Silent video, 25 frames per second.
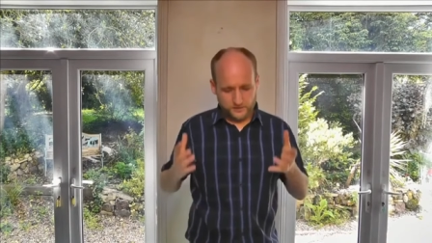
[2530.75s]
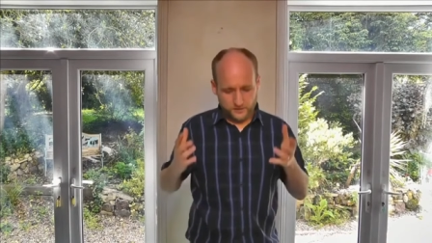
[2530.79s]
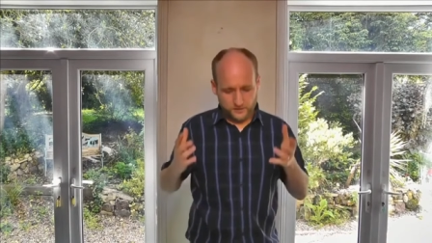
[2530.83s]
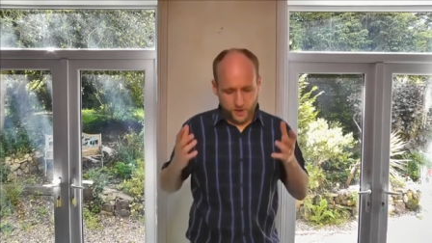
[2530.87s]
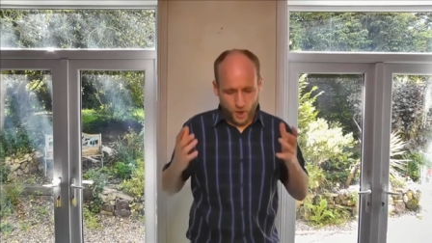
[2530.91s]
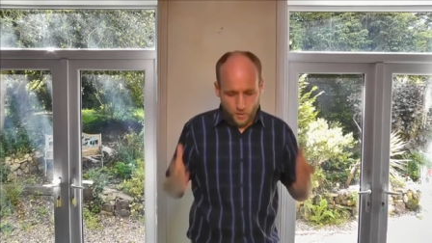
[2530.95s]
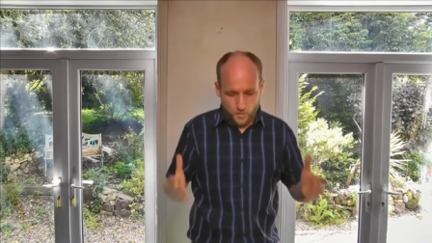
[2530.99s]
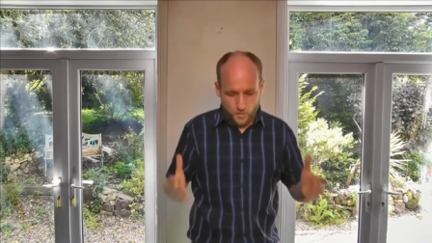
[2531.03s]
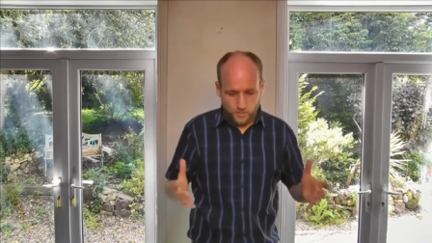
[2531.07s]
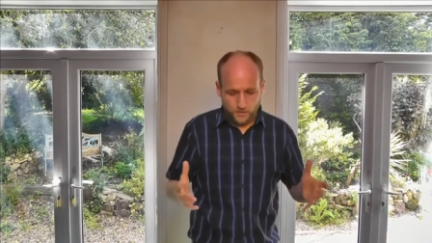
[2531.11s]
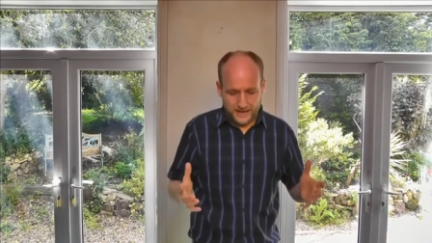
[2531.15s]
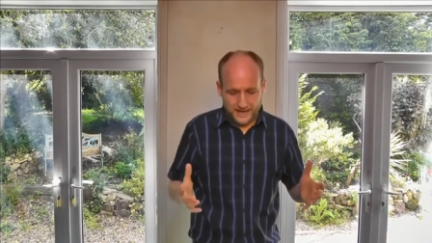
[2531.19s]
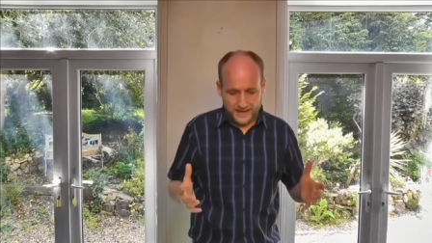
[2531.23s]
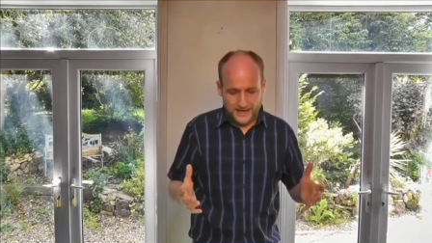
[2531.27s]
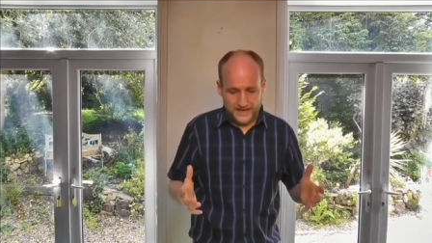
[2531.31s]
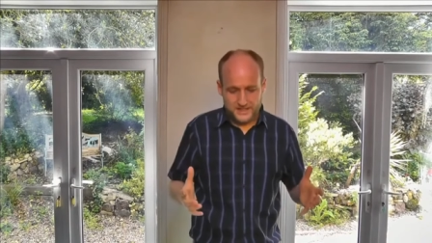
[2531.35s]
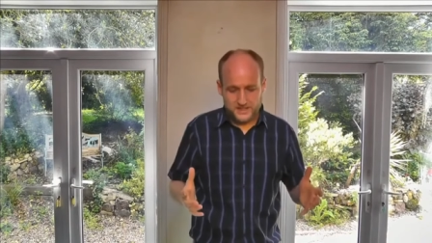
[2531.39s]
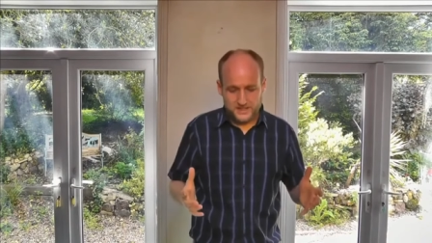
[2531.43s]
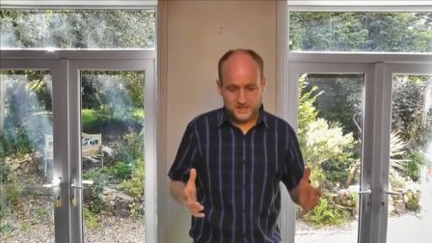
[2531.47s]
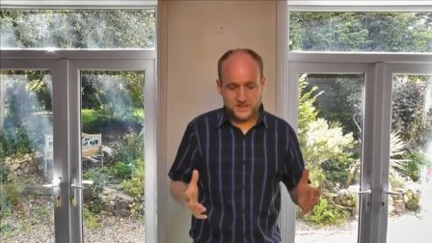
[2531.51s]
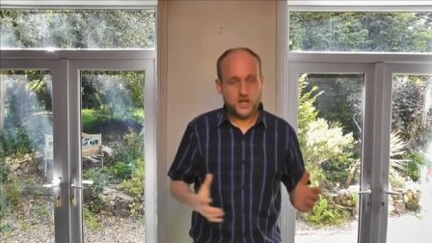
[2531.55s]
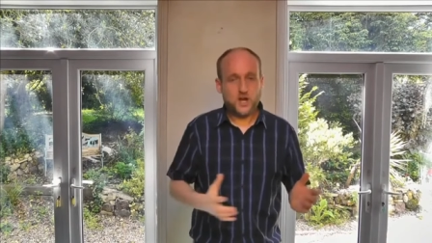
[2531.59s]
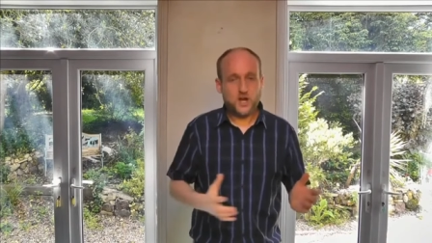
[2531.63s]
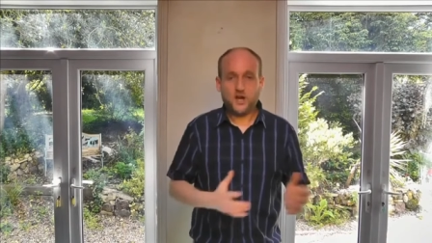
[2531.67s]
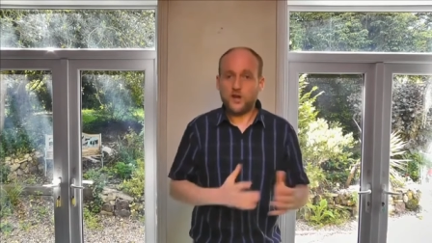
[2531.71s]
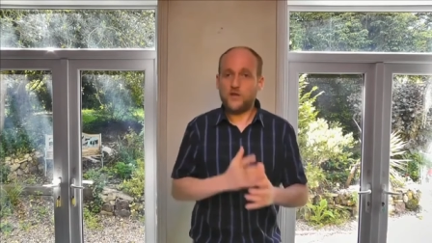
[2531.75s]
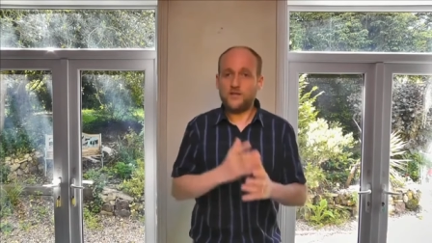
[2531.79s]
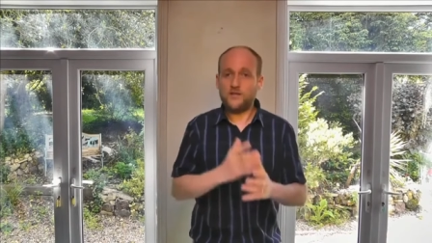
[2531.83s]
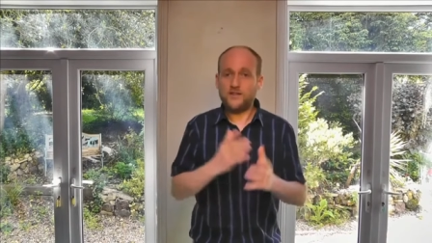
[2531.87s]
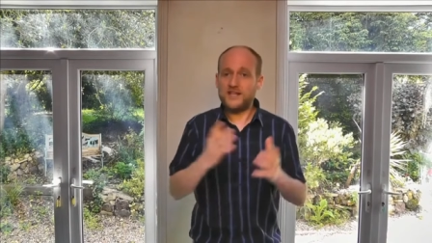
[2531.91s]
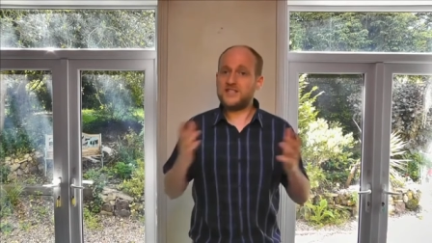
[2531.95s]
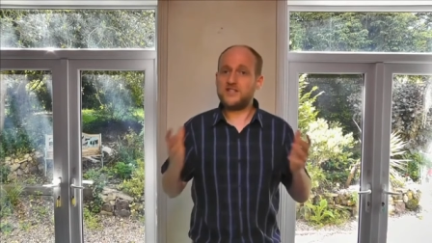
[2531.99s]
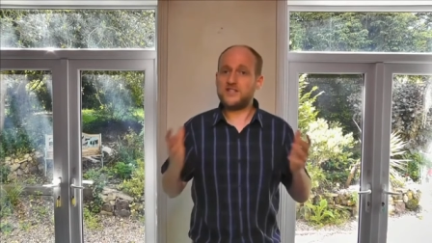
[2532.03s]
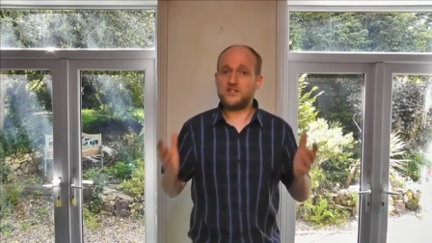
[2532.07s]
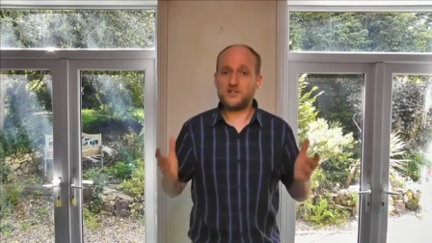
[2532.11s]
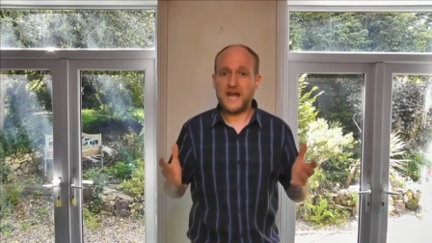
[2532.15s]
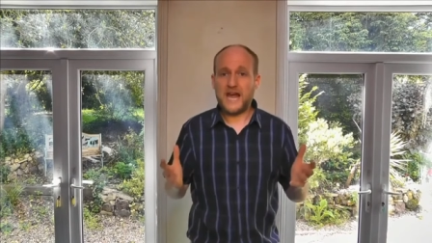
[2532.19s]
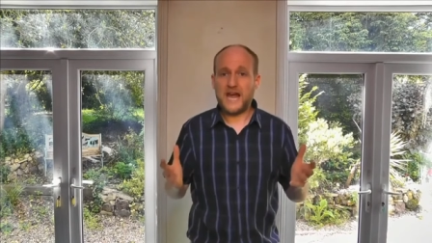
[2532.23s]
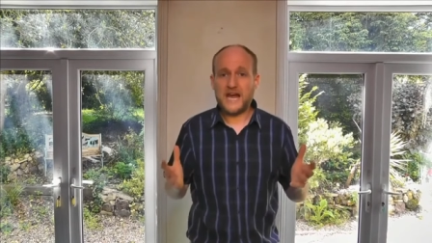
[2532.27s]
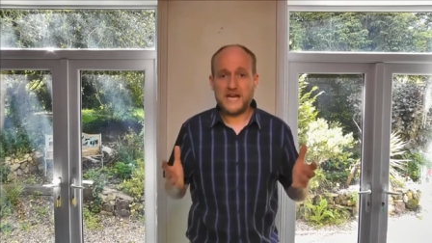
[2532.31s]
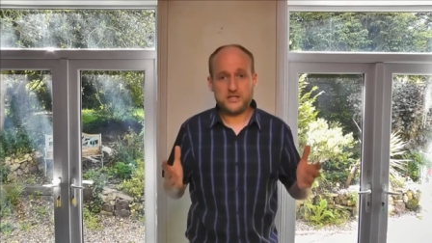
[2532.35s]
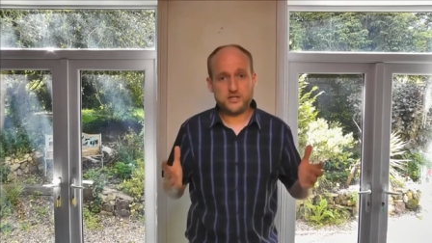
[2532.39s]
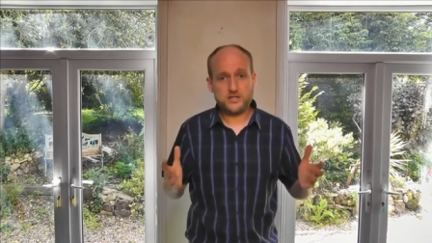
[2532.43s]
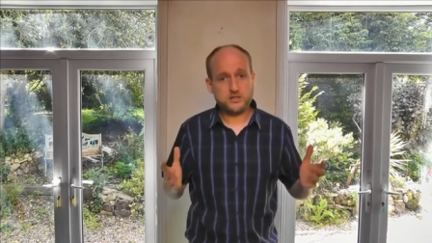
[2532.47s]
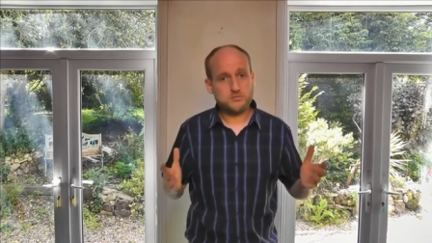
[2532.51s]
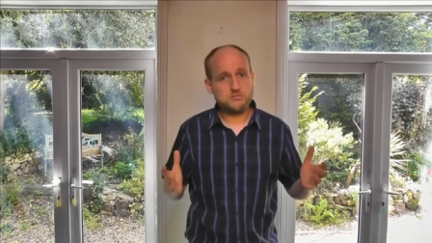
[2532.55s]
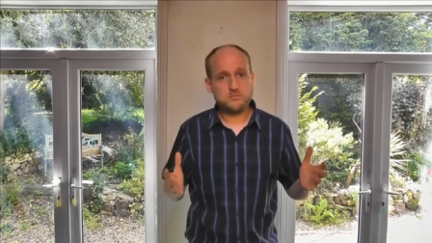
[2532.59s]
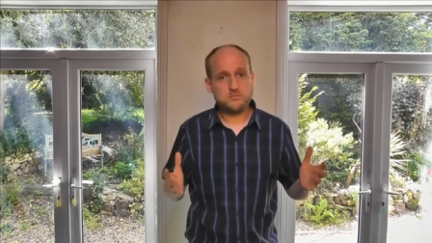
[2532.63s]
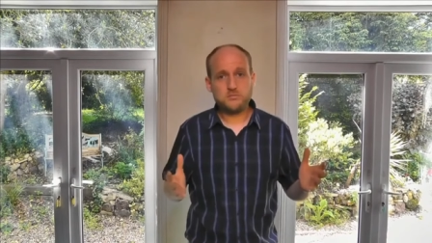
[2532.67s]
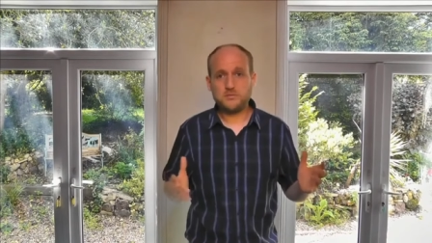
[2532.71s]
no planes, and on this
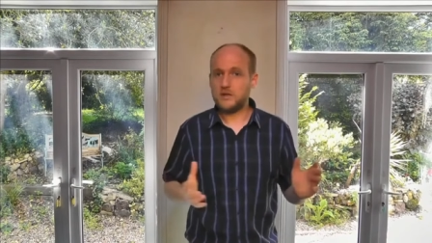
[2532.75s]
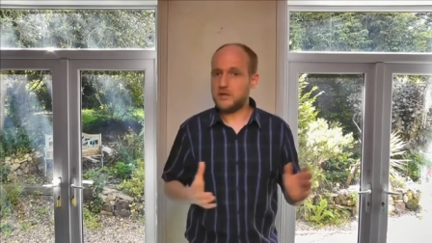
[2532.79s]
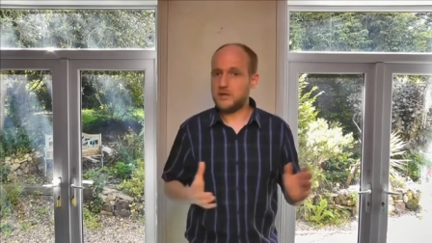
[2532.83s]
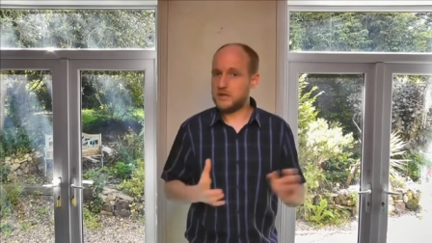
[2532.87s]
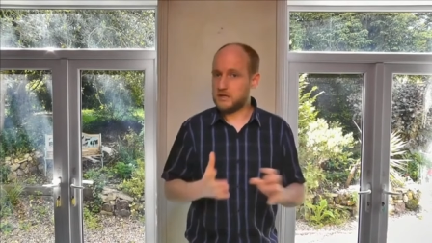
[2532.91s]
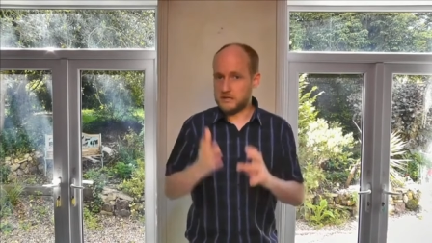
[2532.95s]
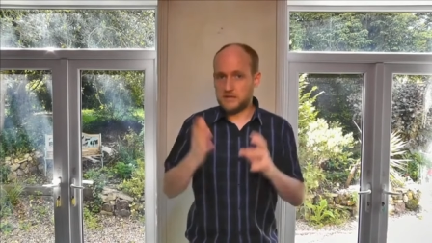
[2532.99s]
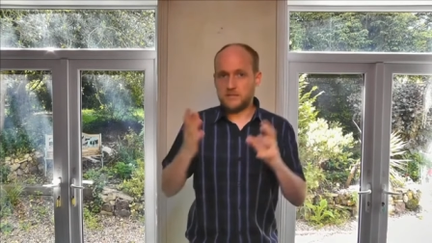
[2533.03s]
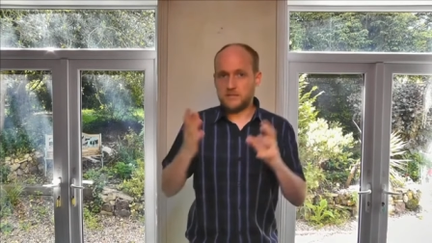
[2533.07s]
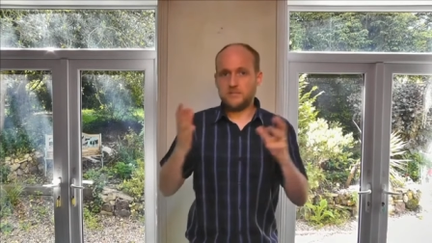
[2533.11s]
occasion,